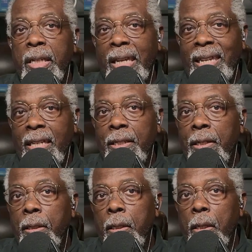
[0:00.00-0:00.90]
in
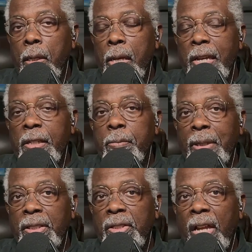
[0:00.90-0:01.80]
as
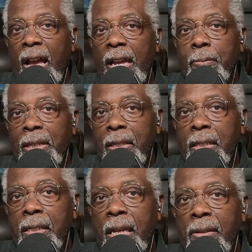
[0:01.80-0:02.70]
much time in
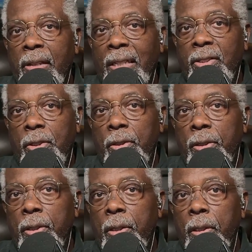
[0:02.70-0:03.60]
it as I
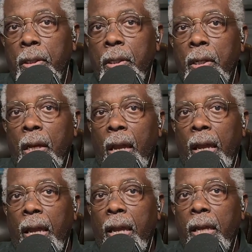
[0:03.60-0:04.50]
should,
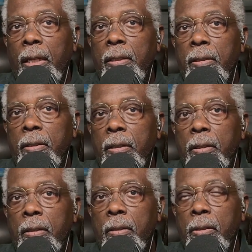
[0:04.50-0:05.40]
and
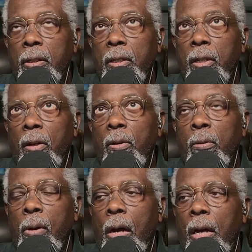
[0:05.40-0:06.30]
you know,
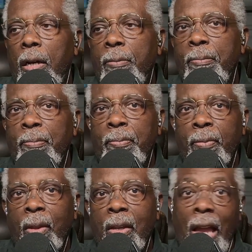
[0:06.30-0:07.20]

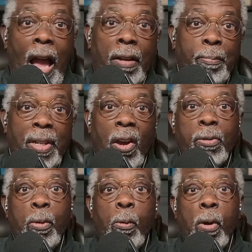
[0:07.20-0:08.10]
because
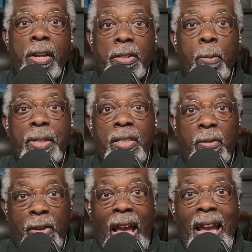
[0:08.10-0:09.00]
we were wearing so many
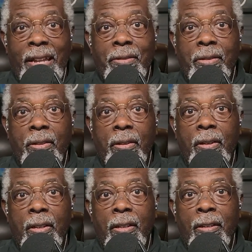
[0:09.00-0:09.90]
different hats,
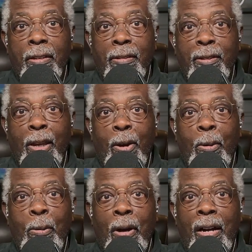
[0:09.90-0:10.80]
you
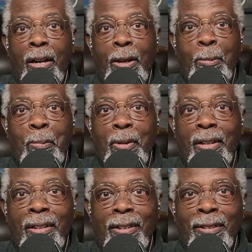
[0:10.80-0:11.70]
know,
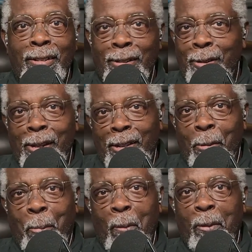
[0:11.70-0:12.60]
in a
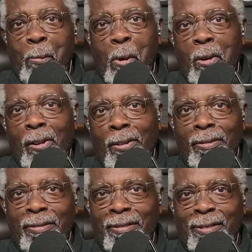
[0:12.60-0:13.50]
perfect world,
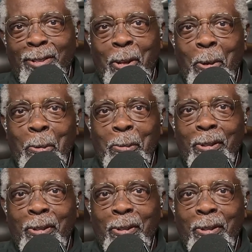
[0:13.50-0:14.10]
you know,